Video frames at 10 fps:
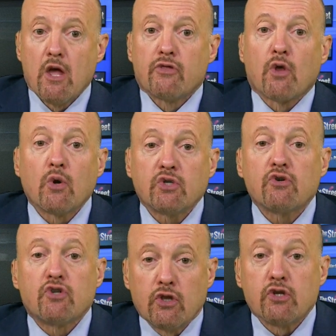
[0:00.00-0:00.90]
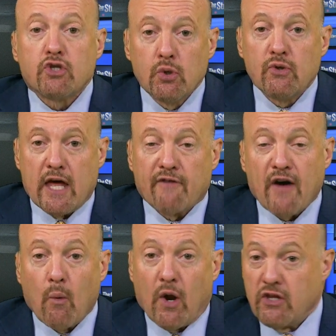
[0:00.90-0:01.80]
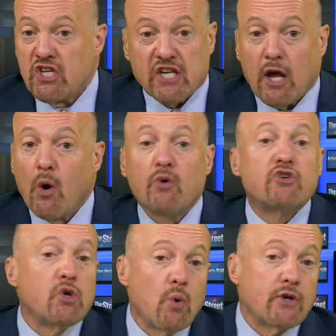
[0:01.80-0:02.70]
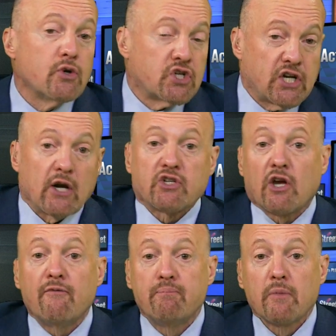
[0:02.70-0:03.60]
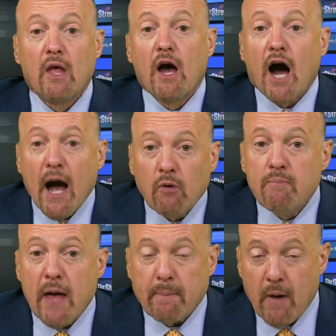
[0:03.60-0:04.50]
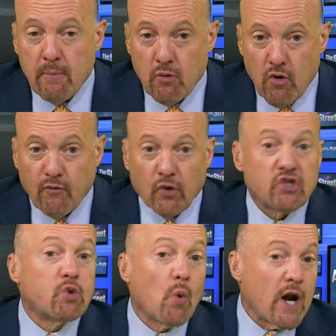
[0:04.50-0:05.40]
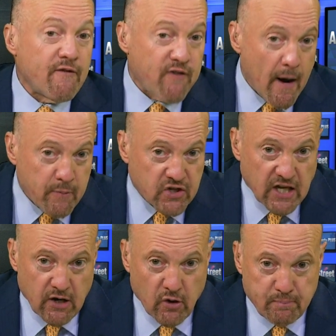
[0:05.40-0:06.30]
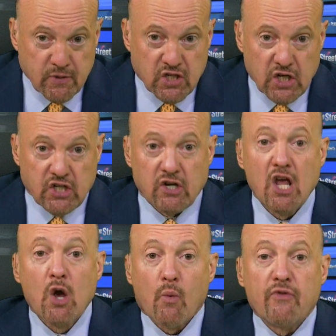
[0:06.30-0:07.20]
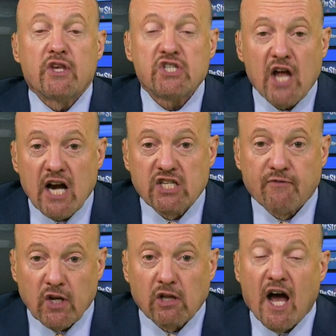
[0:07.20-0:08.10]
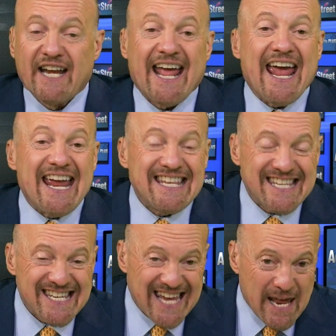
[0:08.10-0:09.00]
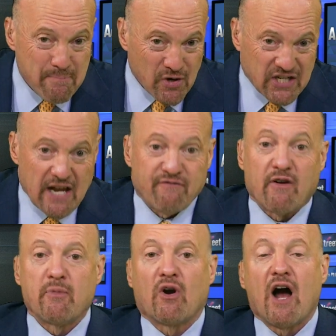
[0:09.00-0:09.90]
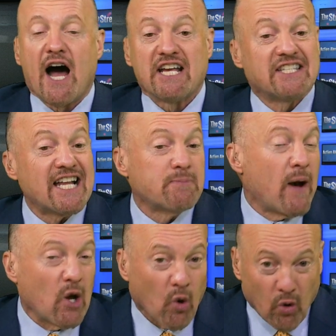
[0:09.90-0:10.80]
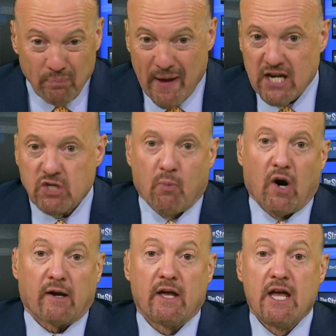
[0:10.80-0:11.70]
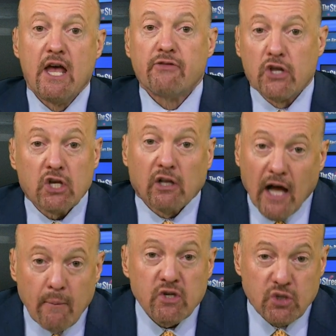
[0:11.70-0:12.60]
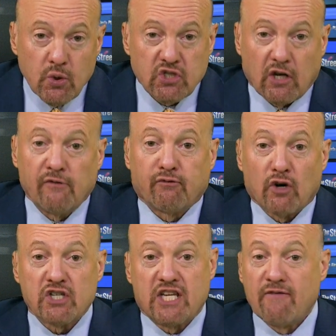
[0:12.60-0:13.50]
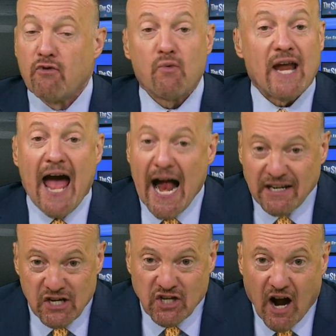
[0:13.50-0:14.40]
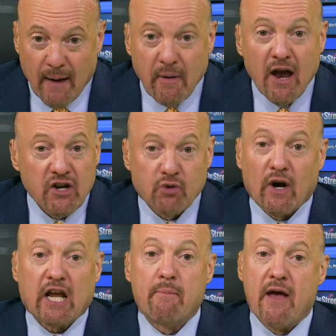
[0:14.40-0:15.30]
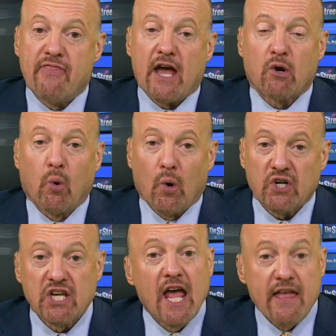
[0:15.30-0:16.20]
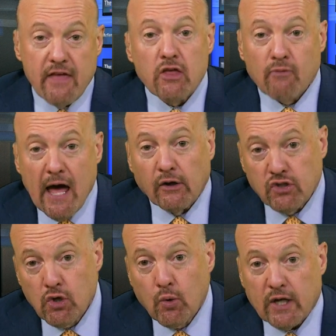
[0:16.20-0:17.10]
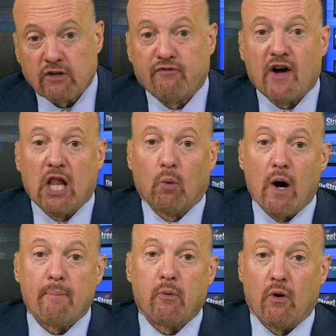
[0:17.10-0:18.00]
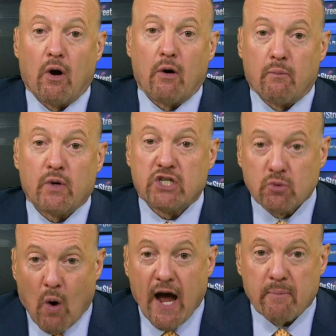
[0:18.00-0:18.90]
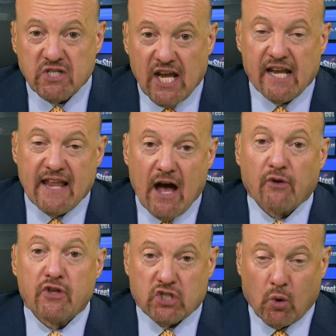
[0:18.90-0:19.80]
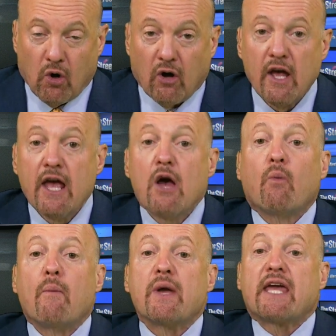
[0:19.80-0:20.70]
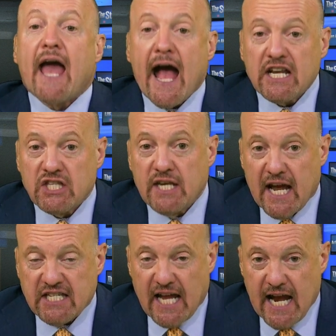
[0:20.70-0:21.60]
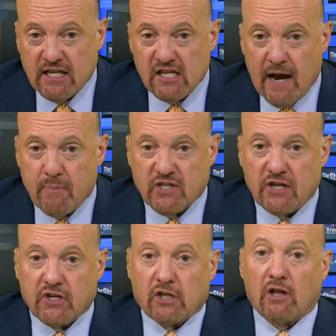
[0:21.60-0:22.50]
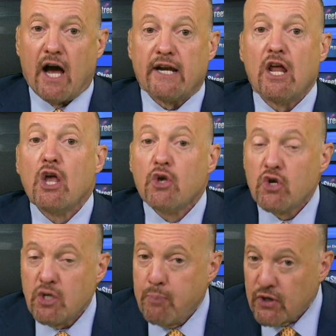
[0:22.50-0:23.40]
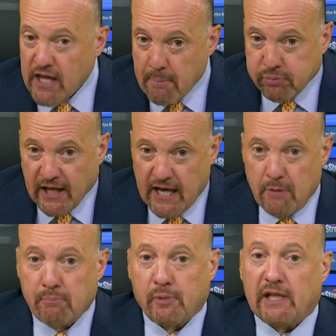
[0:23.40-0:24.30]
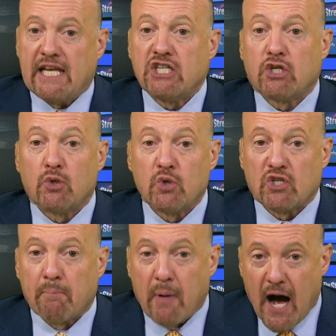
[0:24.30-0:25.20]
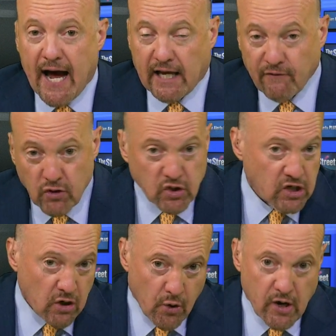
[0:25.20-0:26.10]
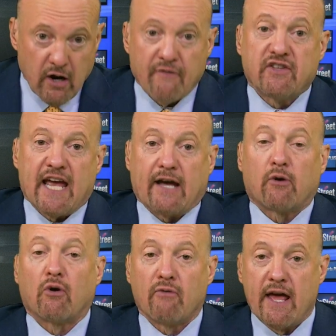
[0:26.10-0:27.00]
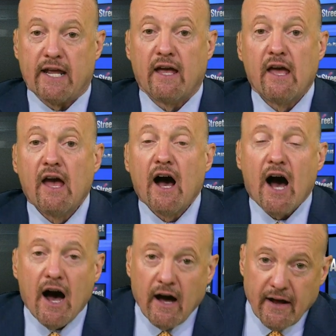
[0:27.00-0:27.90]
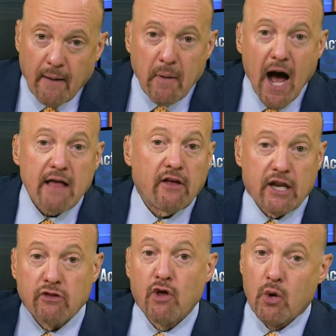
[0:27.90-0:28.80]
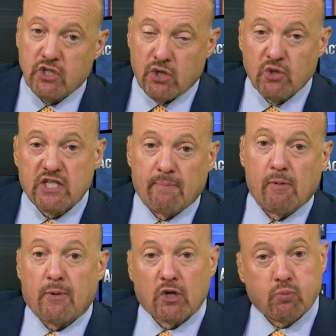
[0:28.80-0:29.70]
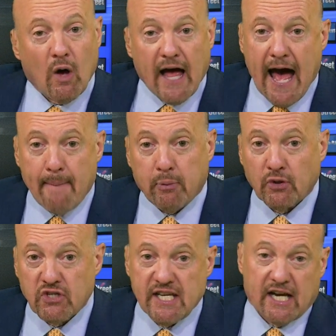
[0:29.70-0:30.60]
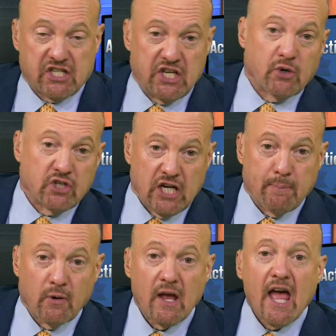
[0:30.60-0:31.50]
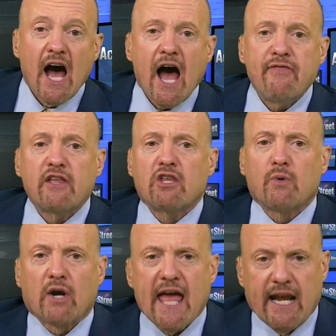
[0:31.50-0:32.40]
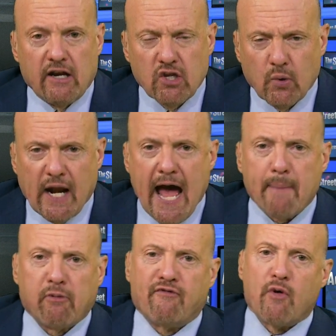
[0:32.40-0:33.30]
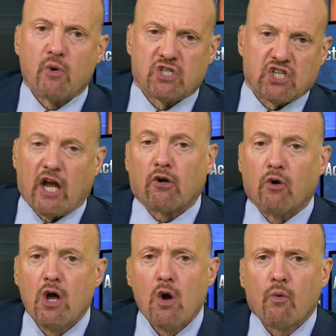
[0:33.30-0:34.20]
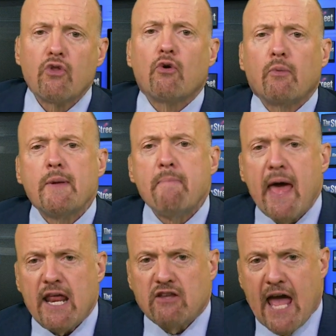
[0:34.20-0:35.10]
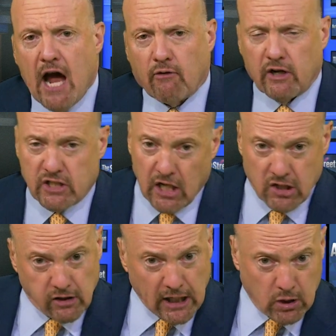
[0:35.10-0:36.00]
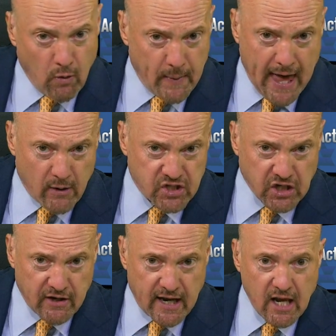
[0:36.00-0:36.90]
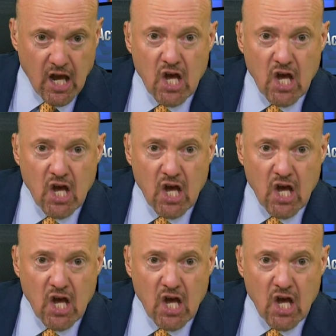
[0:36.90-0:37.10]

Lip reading: Those are the two that if I wanted to, say, own 200 shares of, I would make my move on 25% of the position when these stocks have declined 8 to 10% from their highs. That's my old benchmark. The decline was too sudden for us to even react in time to recommend that course, and then the rally too quick to follow up, which is why I'm saying now on this call, when we catch the next 8 to 10% decline, you should put that plan in place to do some buying if you didn't own enough tech already. I'm highlighting those two simply because while Apple and DXC are cheaper, I think that we are headed into an Apple phone cycle where there will be many downgrades like the one we had on Sunday.